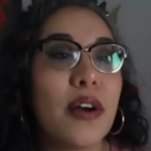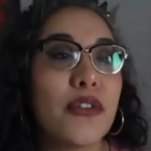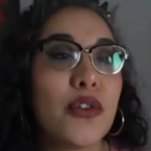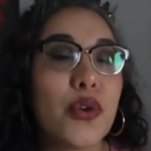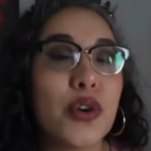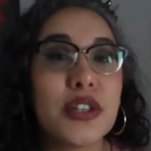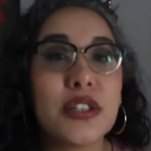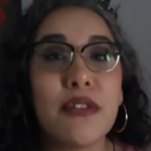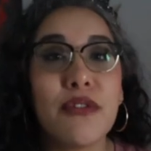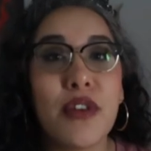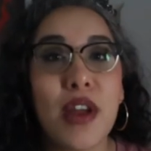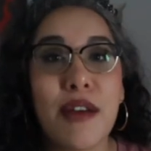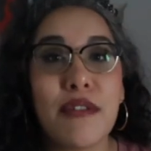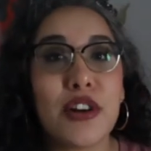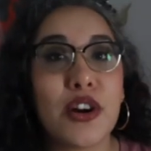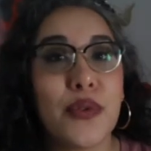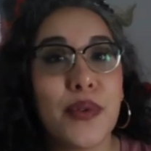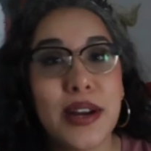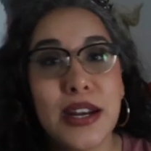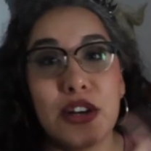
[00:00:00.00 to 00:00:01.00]
of course, if you
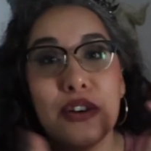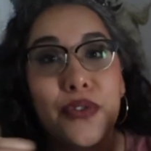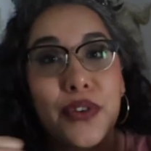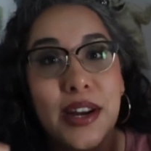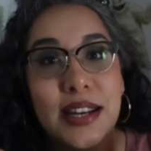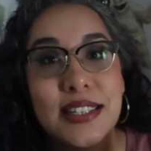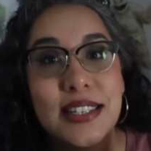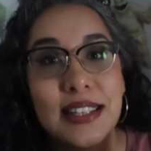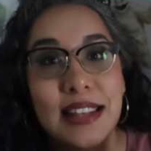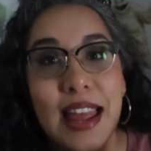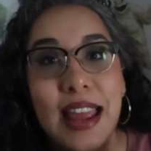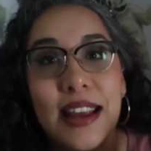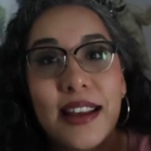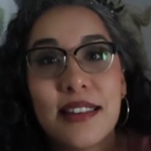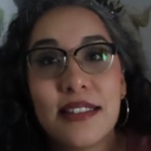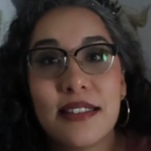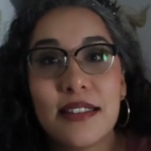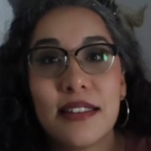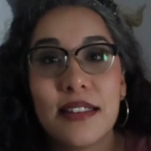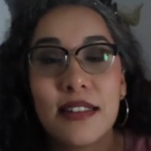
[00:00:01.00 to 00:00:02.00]
haven't already, don't forget to like,
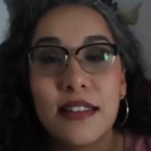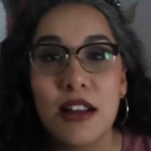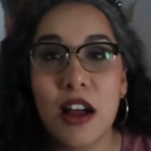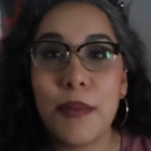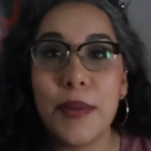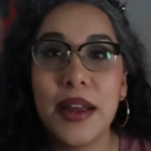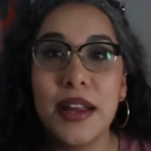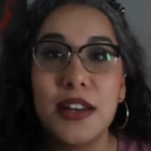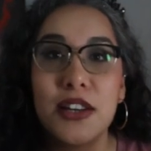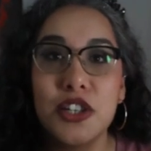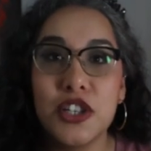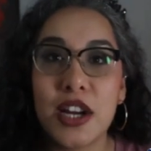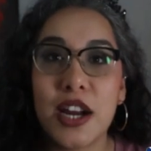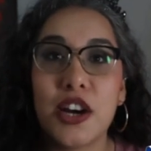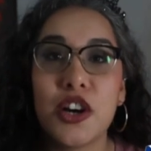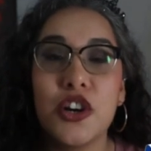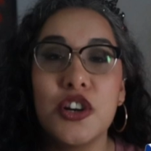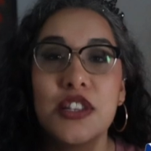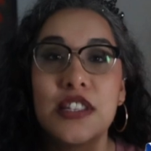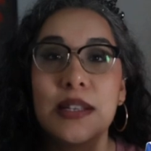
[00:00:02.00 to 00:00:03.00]
comment,
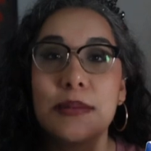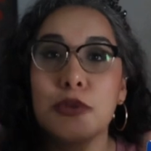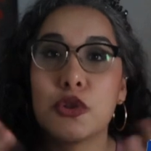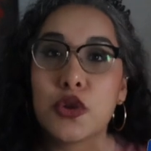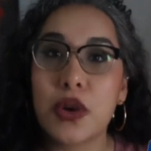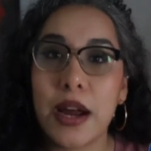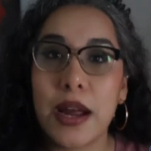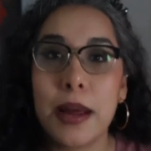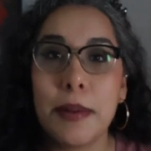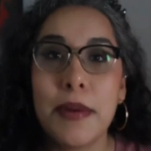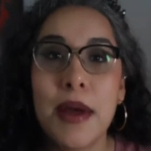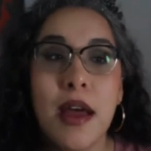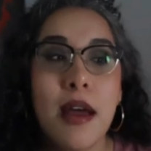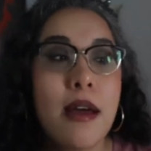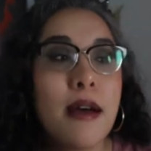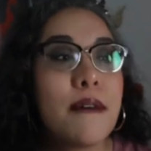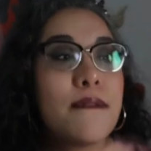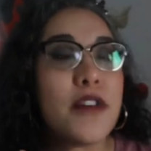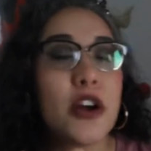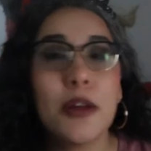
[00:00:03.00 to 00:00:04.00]
share, subscribe.
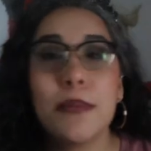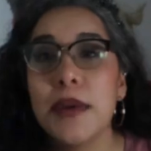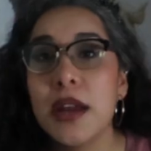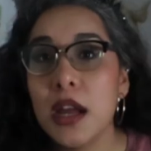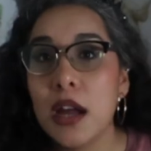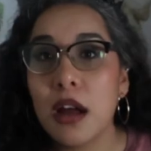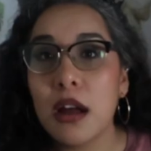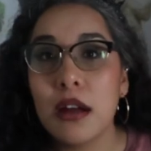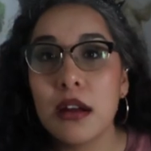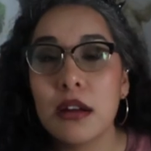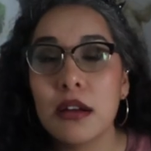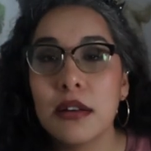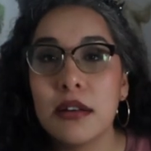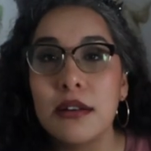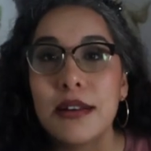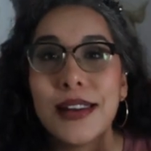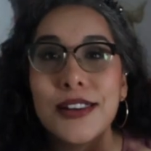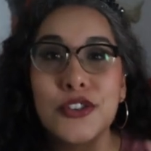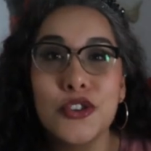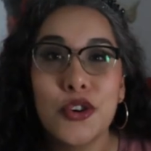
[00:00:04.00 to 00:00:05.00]
Follow me
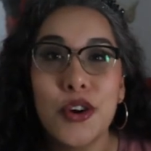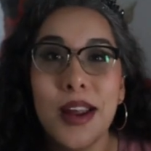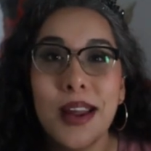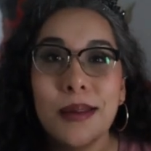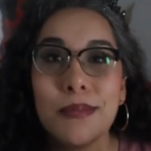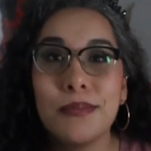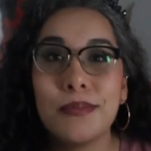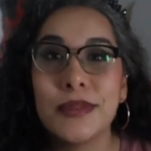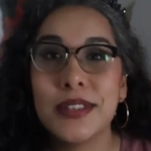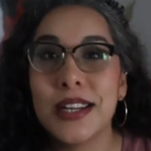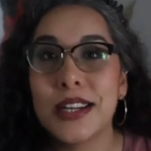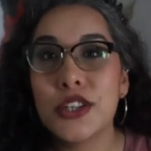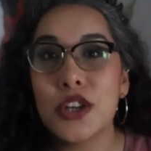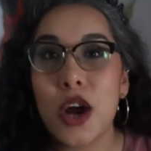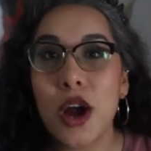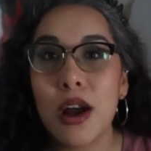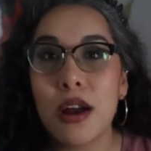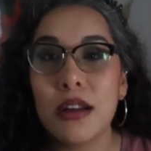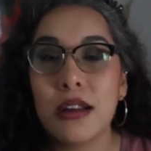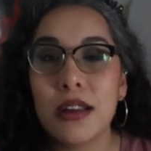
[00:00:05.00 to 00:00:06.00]
on Instagram,
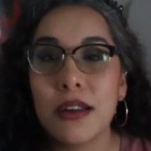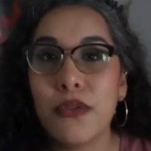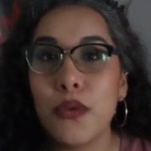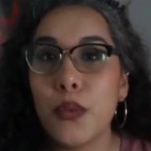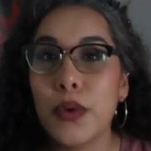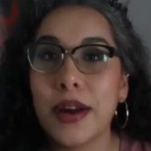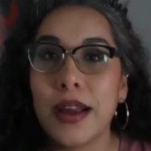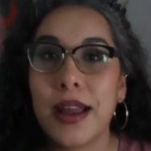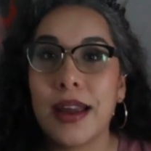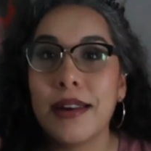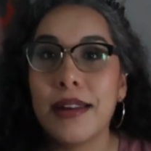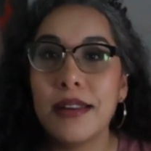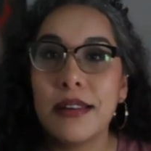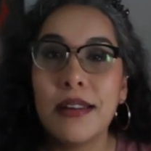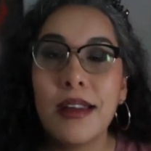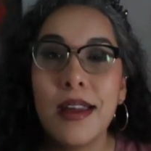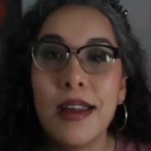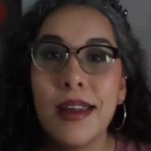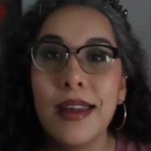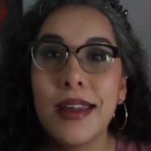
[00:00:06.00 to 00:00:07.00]
TikTok, if you want to kind
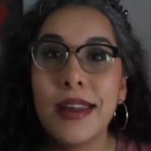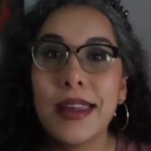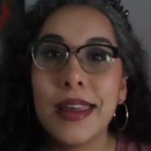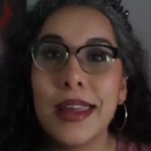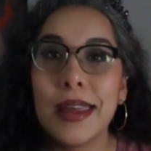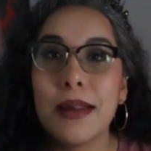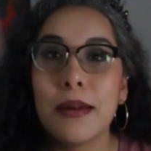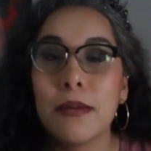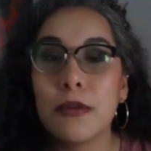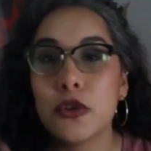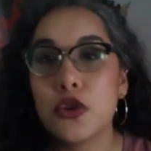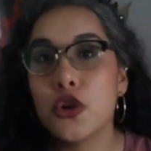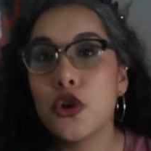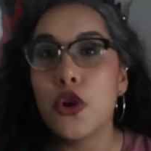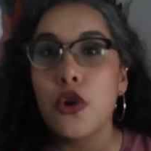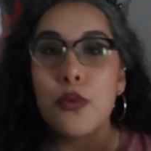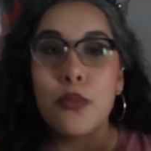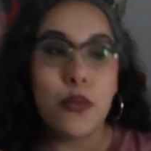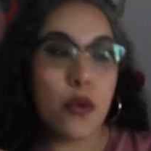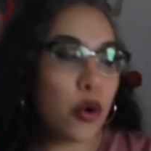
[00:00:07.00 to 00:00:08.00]
of get to
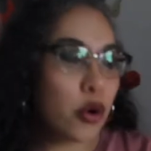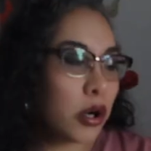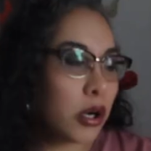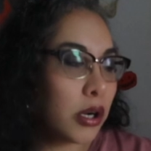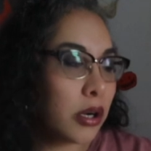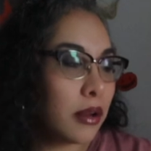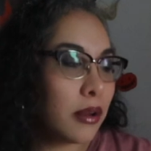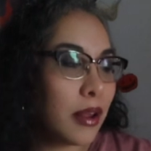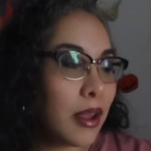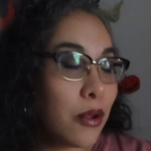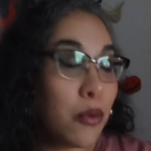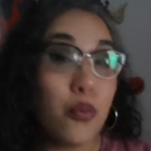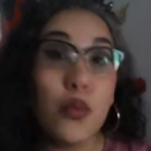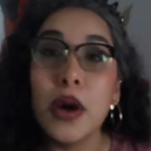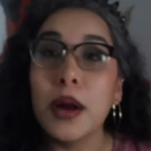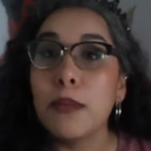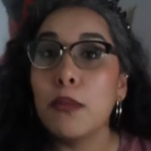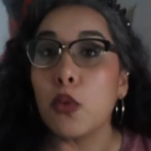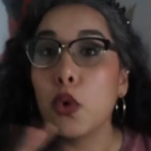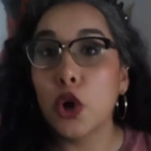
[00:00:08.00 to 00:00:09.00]
know more and
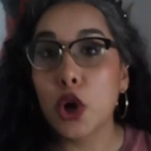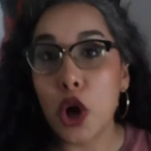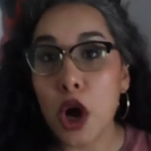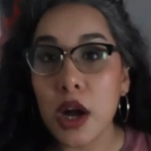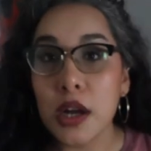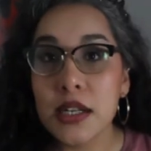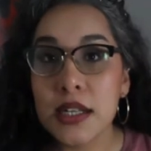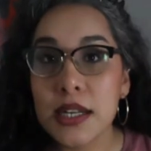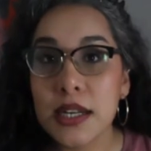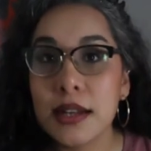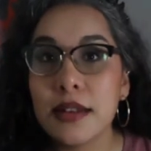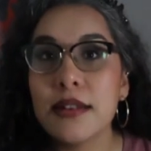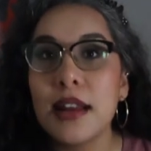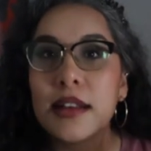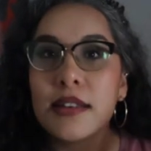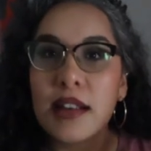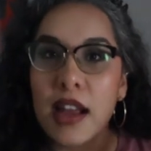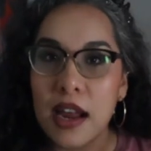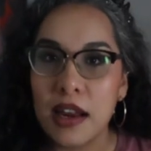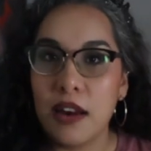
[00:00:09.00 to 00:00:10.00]
want more content.
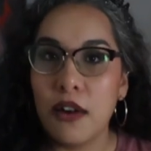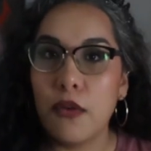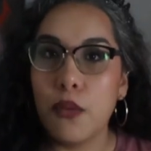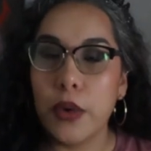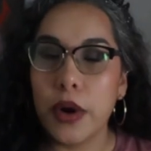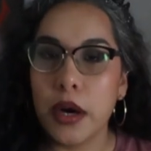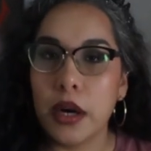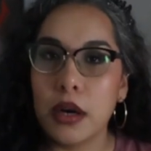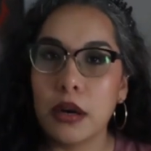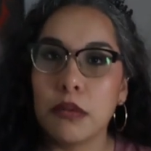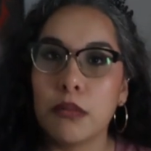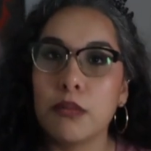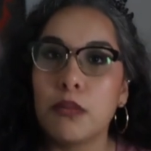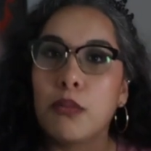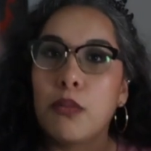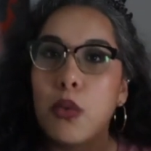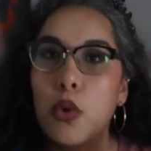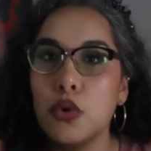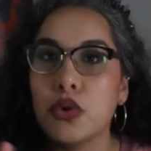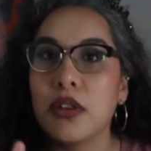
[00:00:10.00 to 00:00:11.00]
That's kind of where
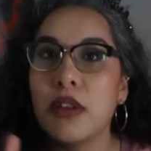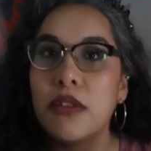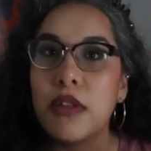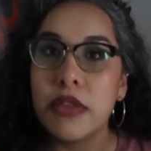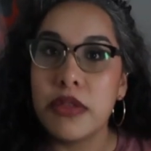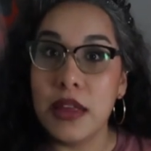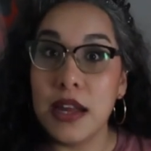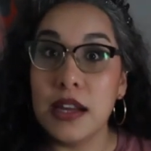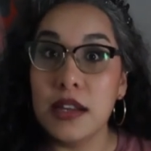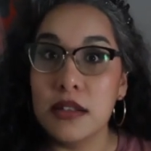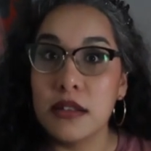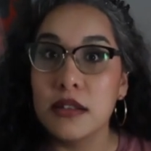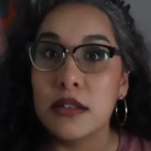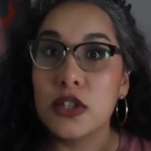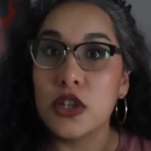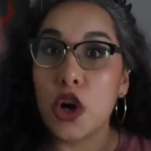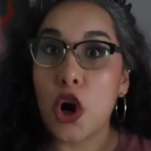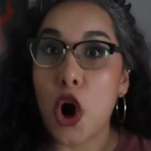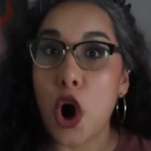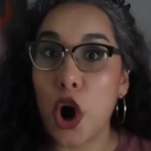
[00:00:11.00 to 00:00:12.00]
most of the
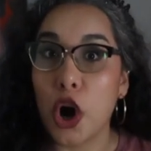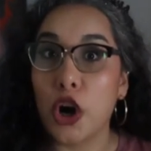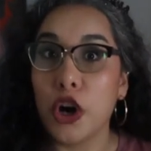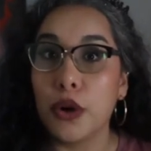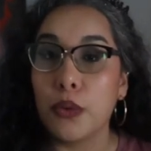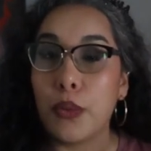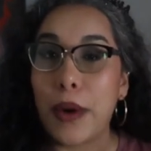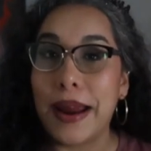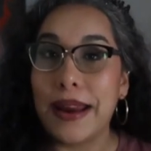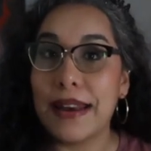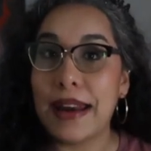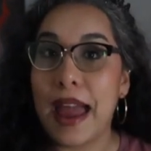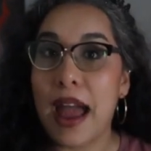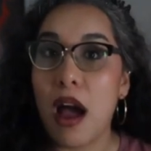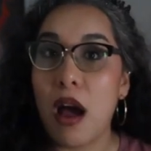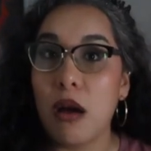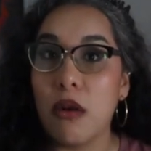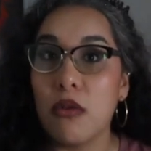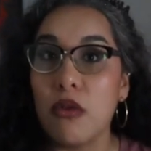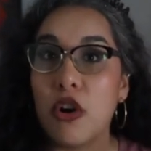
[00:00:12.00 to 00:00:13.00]
things are right
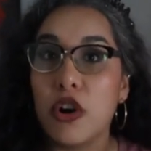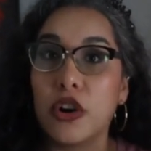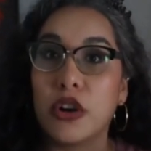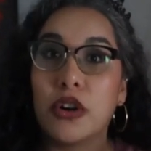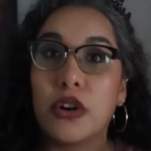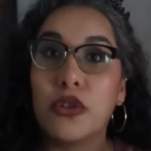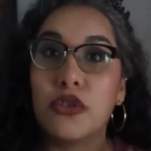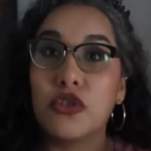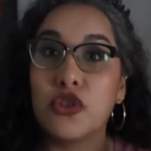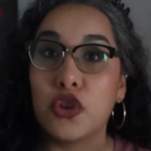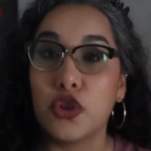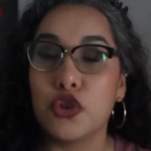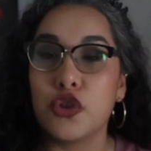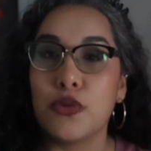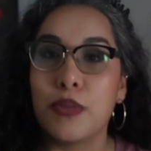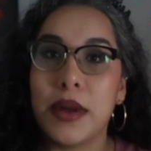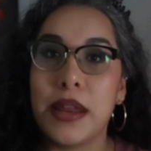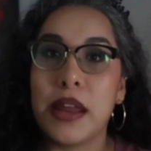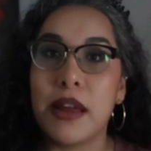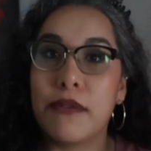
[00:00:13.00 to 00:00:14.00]
now are on
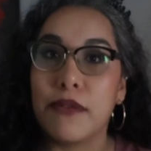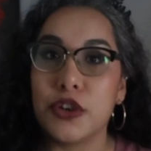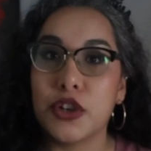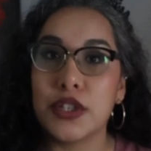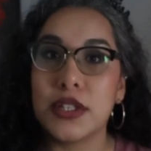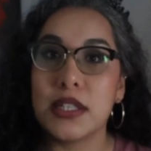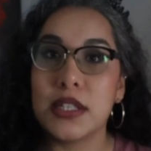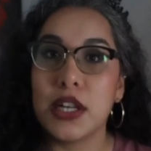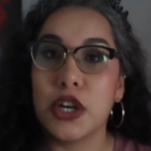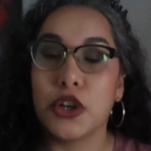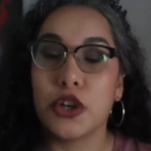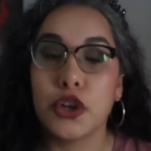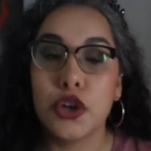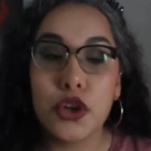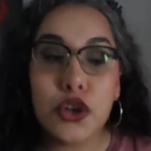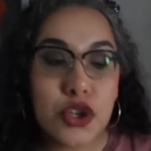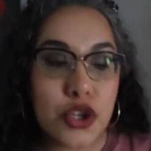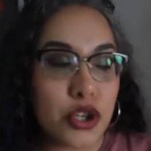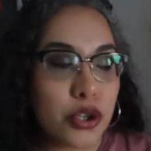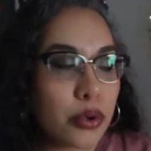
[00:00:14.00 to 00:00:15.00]
social media versus here on
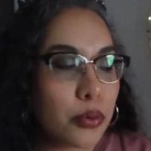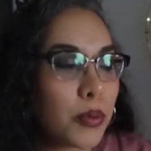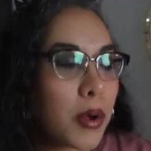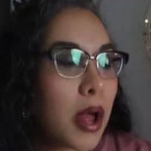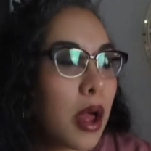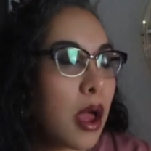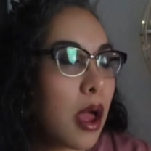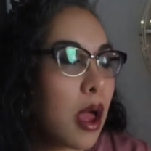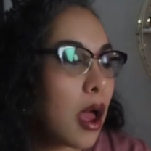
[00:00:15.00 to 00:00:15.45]
YouTube.